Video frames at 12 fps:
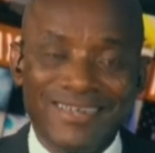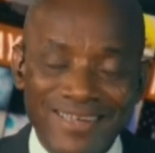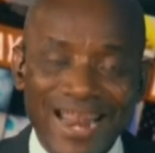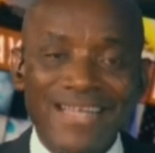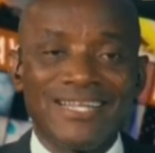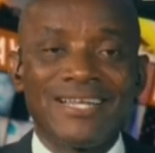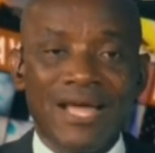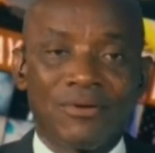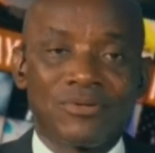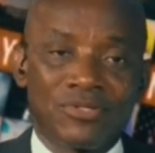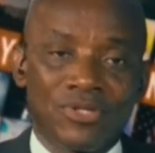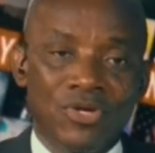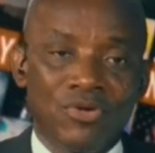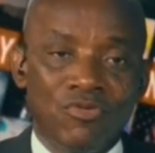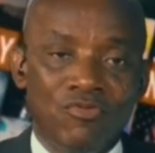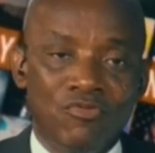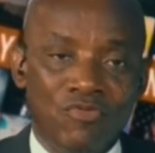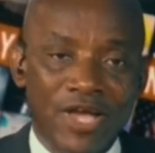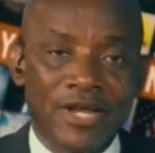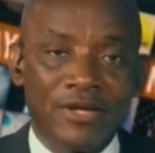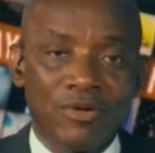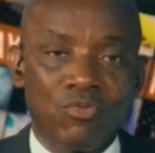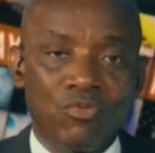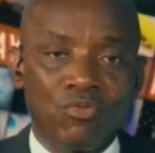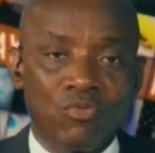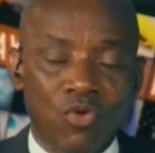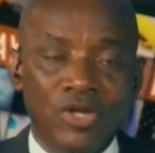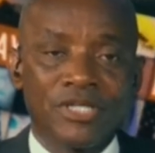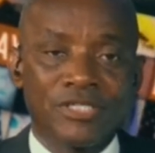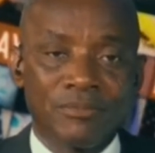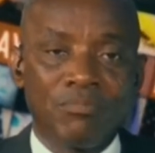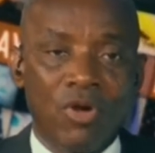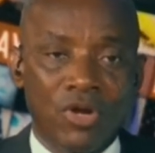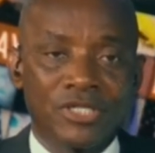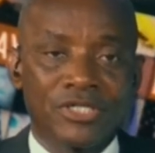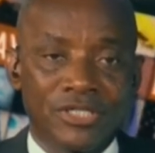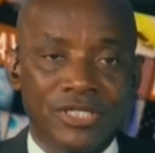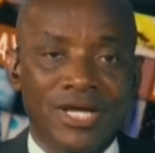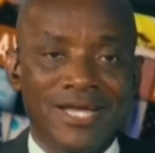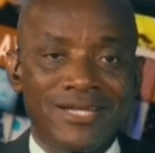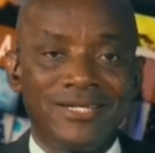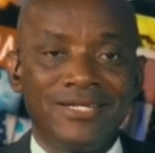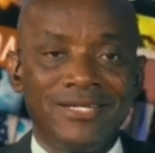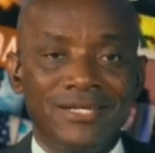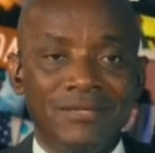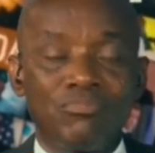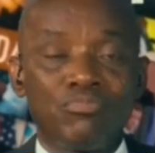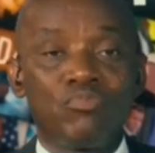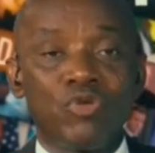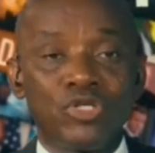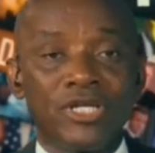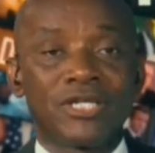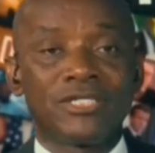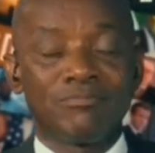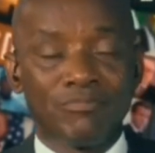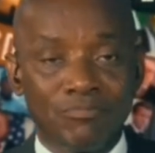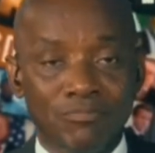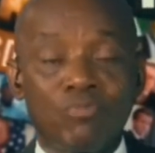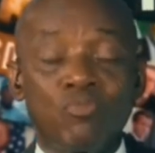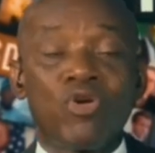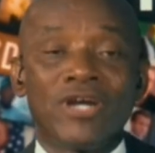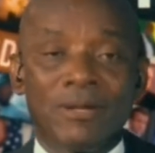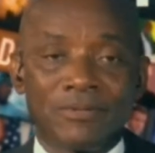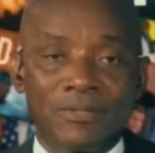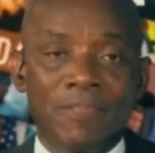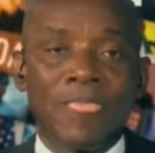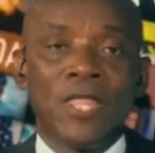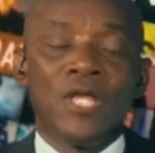grinding out very quality policy and project programs.